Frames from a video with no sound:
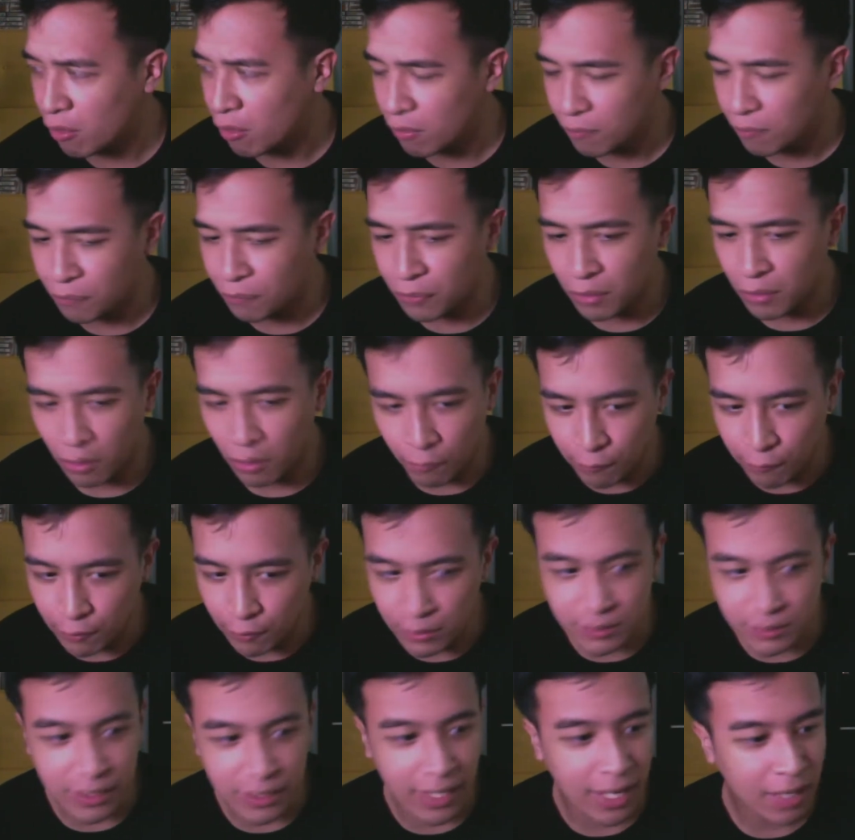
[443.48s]
Of course,
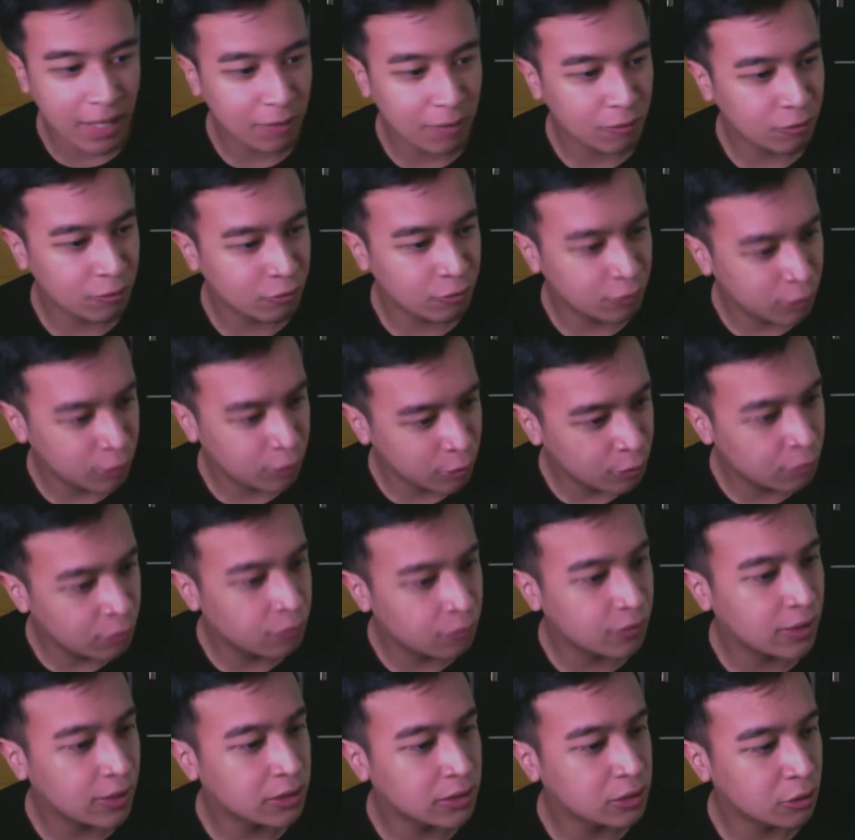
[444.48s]
I had a few friends